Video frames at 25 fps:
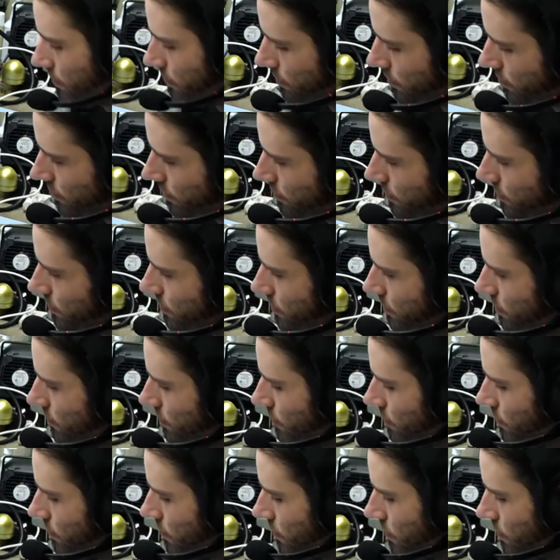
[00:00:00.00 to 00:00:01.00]

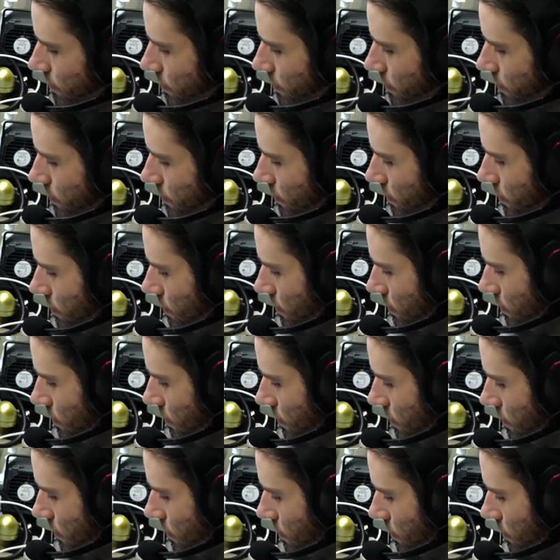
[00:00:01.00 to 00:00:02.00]

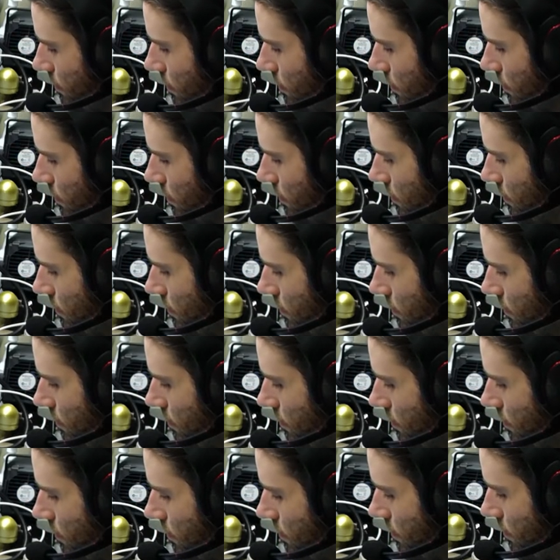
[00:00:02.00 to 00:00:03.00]

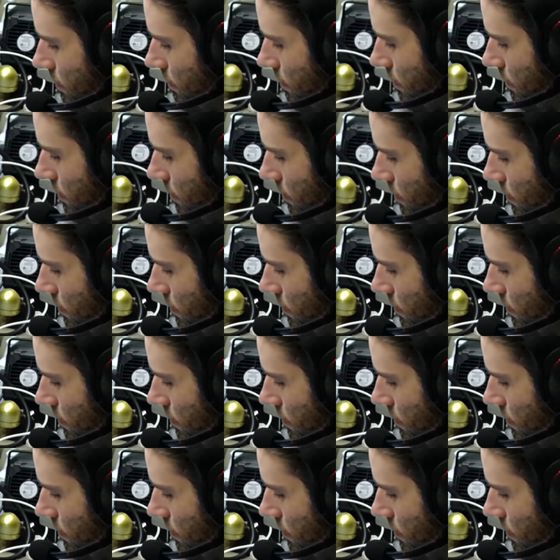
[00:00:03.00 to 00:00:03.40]
(no one is talking)